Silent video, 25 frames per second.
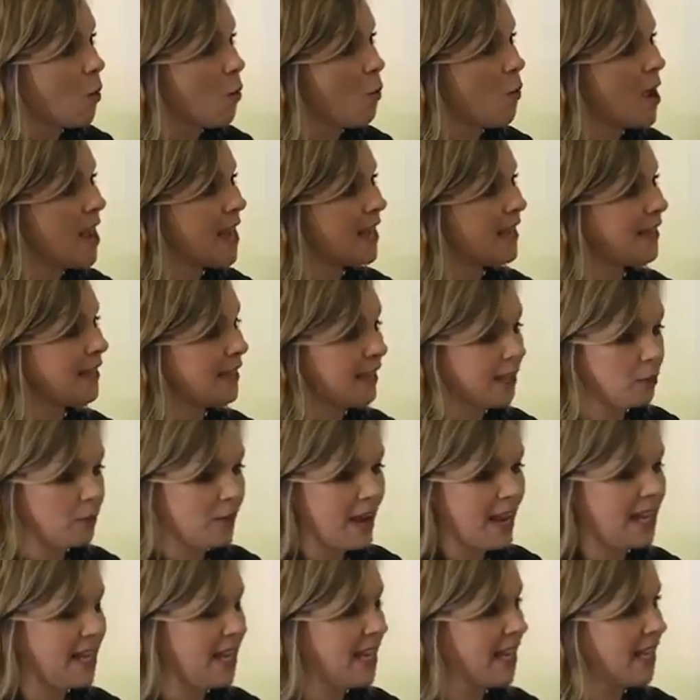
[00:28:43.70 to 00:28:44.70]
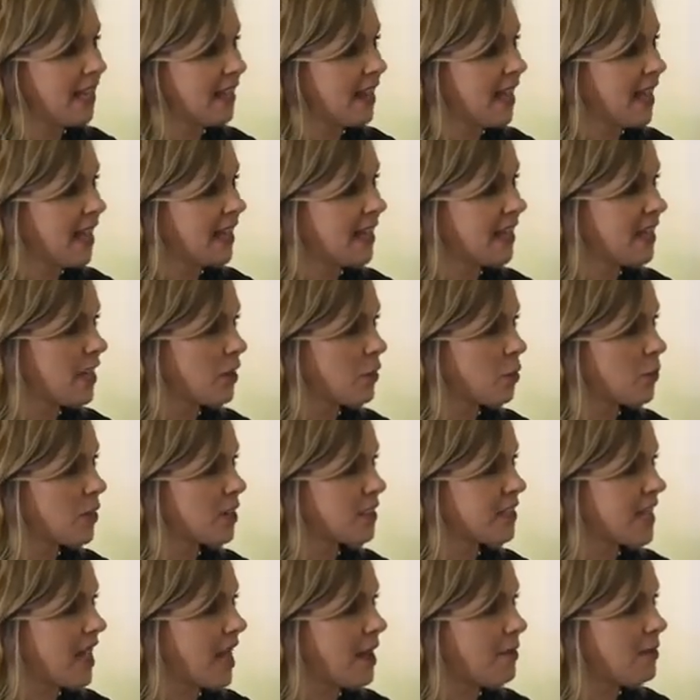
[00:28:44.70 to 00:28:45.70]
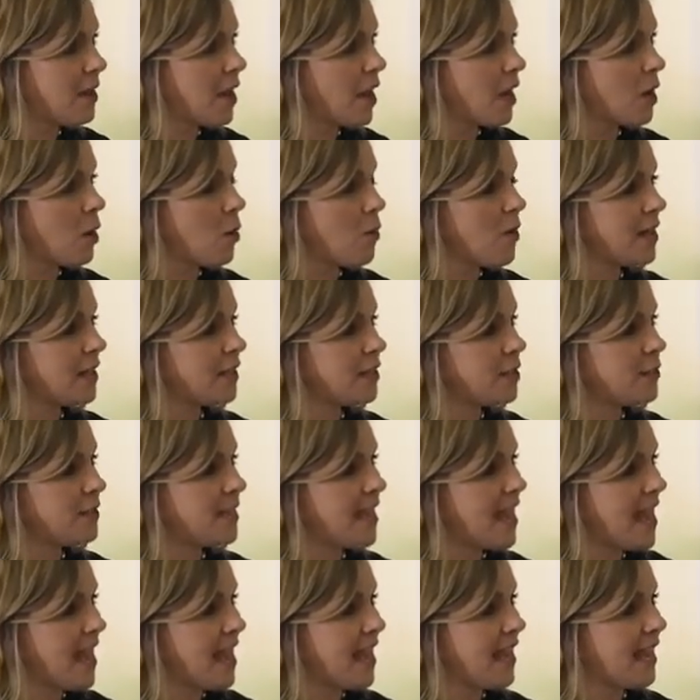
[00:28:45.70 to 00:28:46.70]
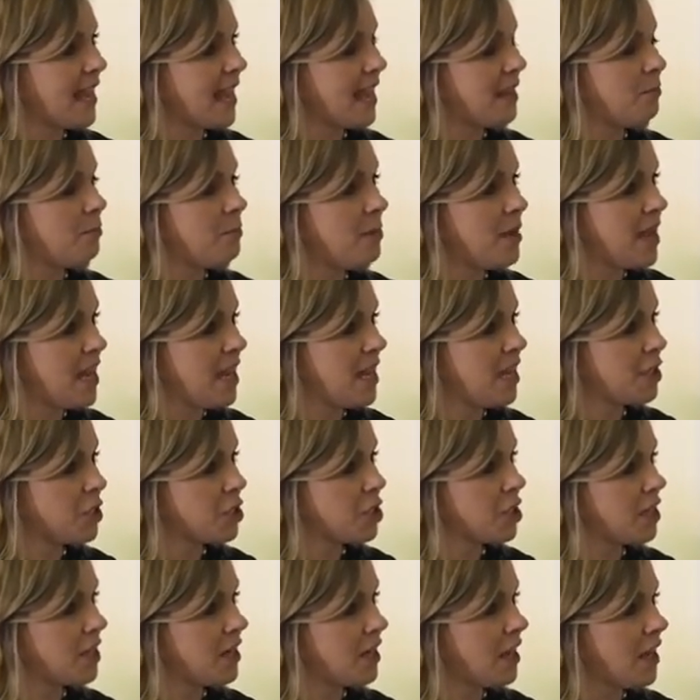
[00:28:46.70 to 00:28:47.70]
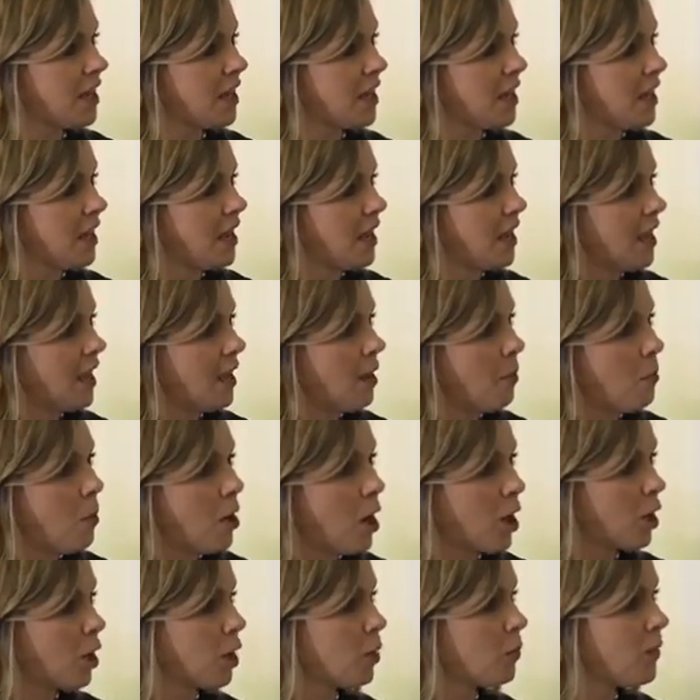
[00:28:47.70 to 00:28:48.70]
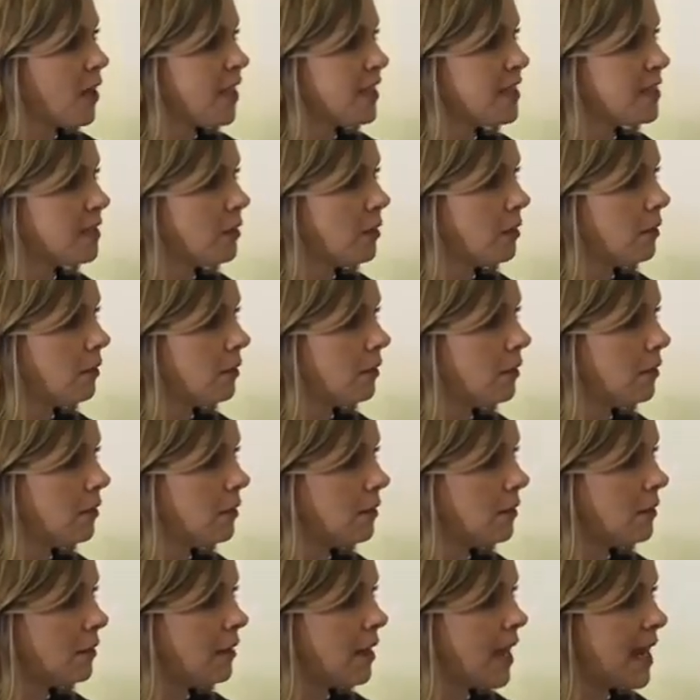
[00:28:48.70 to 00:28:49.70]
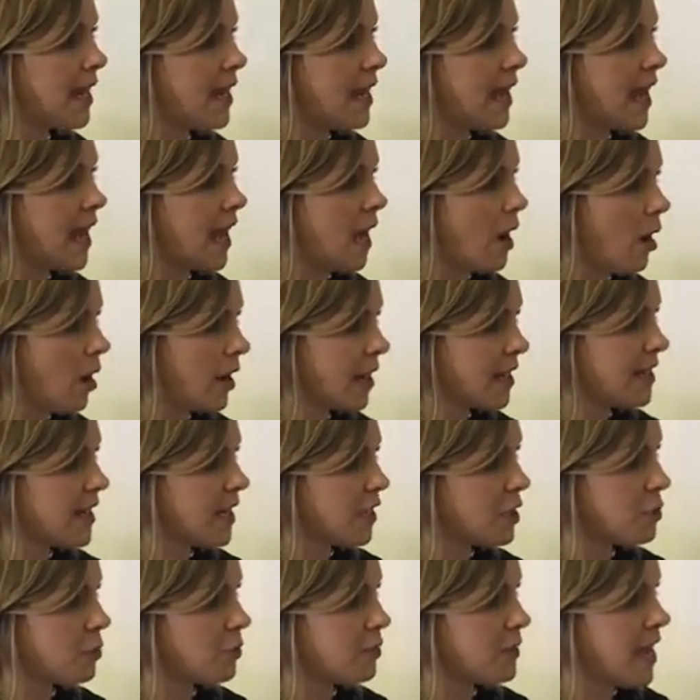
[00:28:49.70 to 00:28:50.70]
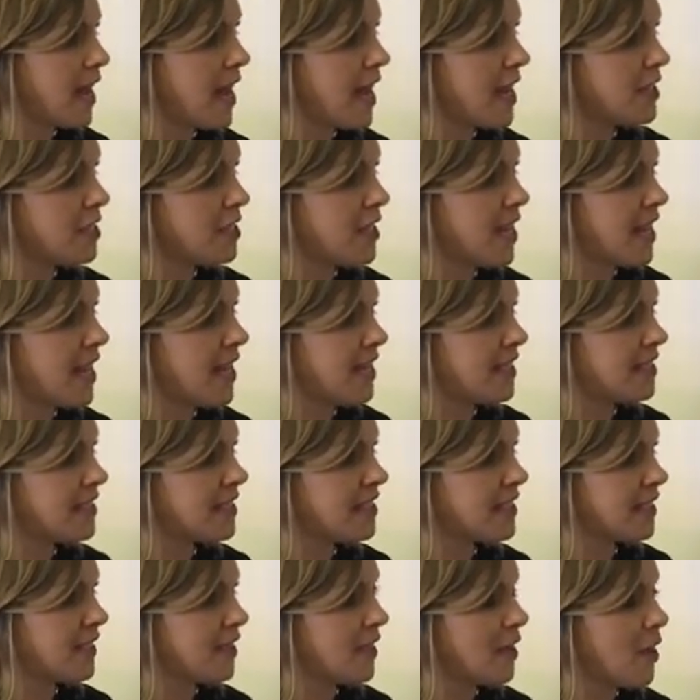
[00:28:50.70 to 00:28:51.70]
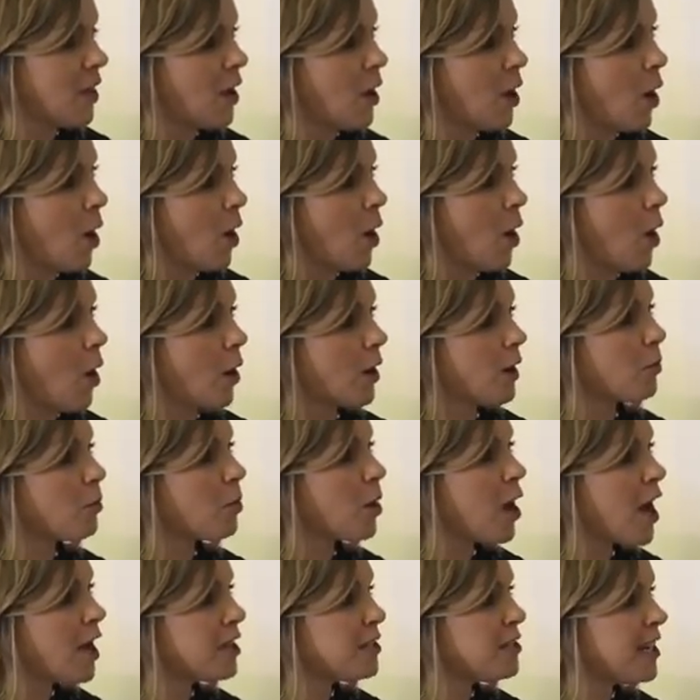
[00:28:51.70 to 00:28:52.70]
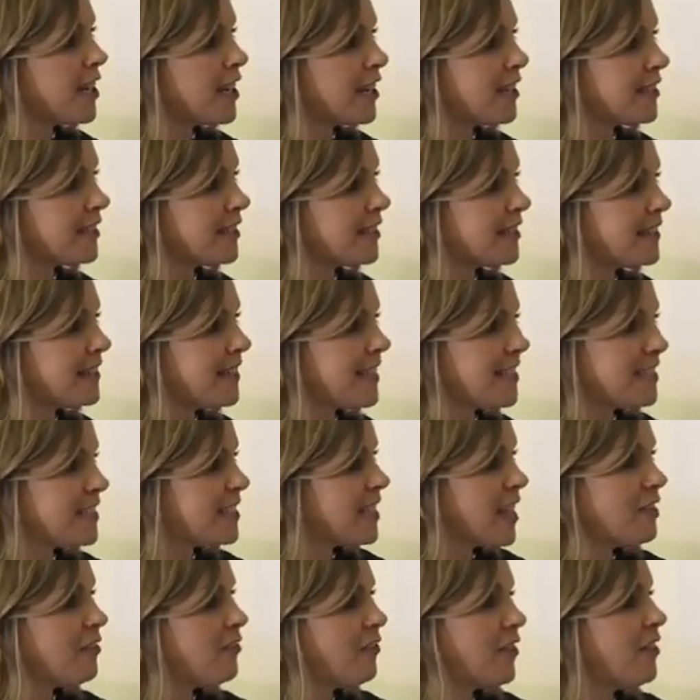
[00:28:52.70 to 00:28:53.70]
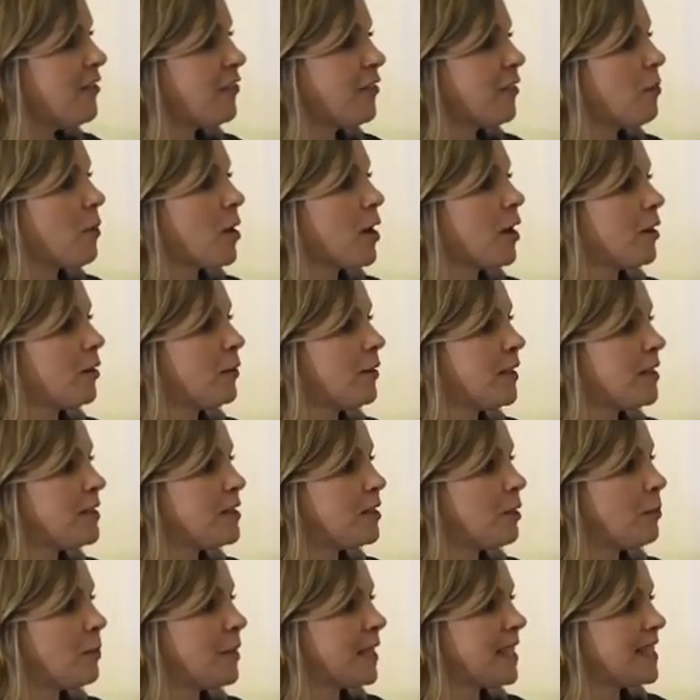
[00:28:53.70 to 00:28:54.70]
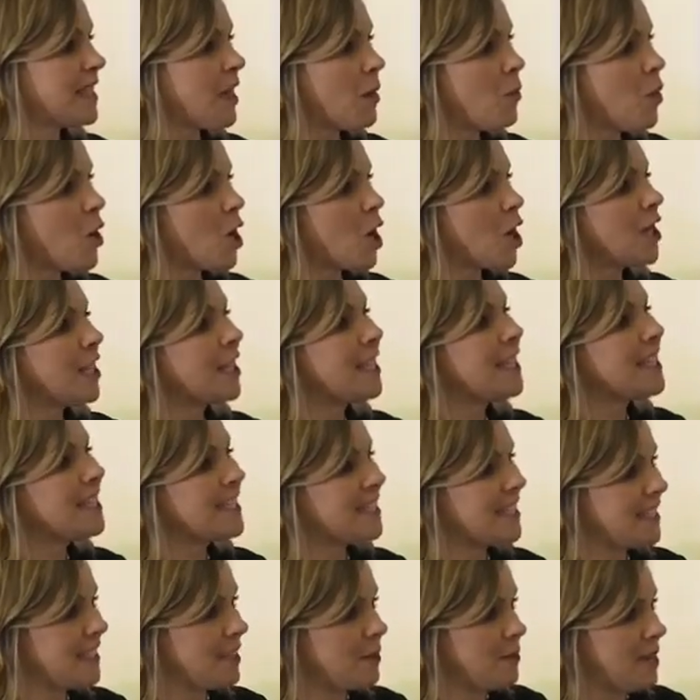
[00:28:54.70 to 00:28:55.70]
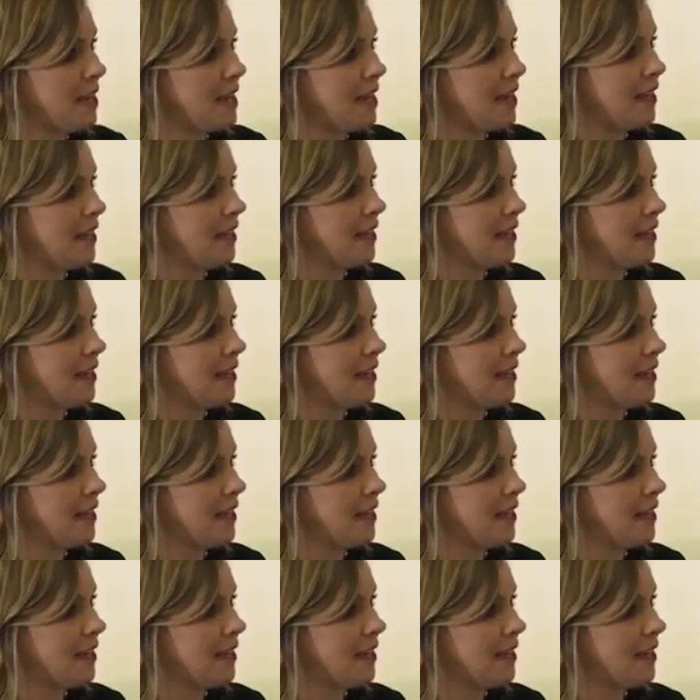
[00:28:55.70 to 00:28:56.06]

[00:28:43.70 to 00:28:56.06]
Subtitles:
when they're ready. Like, in other words, I'm not going to take pitch Margaret Russell at Architectural Digest on a project that's not a fit for Margaret Russell, because I want to listen to it.